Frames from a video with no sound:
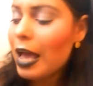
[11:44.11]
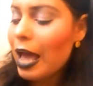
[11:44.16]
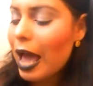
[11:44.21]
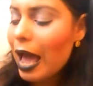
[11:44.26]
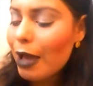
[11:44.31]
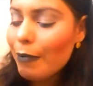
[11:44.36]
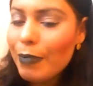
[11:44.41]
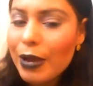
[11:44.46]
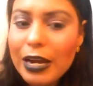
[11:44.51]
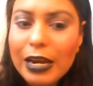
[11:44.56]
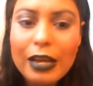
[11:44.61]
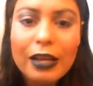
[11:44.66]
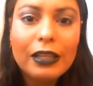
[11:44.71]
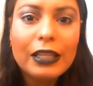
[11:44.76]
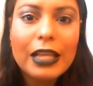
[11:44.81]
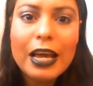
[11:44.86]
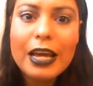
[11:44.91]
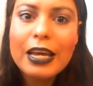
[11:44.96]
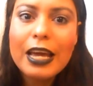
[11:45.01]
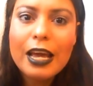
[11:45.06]
I believe
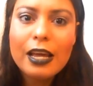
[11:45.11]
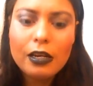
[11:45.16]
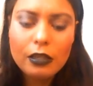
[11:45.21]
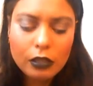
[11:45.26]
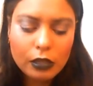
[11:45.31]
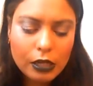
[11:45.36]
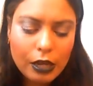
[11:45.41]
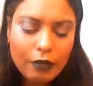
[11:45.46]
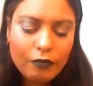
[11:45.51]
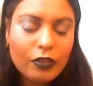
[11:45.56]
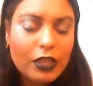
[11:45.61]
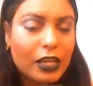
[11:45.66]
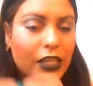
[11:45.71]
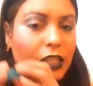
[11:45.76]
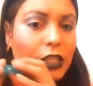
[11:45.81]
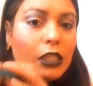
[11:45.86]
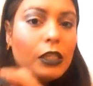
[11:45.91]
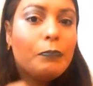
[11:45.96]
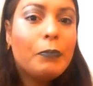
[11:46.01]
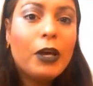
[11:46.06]
they can, if
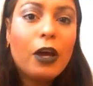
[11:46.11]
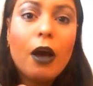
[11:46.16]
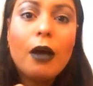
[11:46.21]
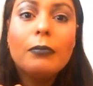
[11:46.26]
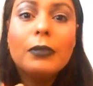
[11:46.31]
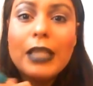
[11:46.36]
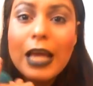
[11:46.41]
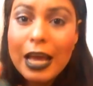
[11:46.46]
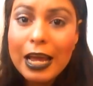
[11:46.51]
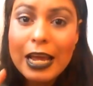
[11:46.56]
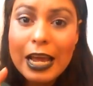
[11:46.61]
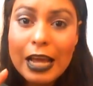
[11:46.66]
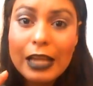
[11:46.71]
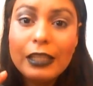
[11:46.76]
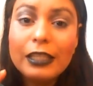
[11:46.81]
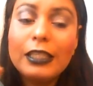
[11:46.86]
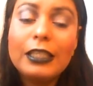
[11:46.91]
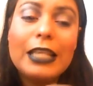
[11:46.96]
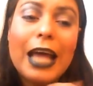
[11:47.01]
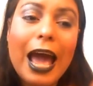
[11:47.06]
this becomes a
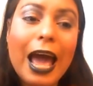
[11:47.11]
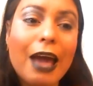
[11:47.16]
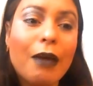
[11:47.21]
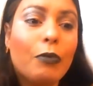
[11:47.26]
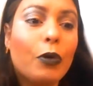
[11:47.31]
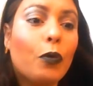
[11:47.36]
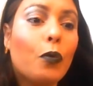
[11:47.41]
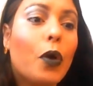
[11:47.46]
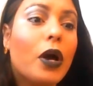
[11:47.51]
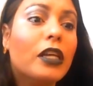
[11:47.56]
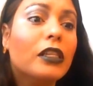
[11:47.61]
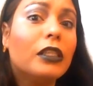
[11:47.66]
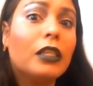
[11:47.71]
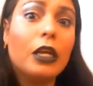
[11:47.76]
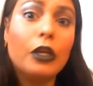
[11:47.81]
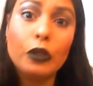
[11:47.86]
hit that everyone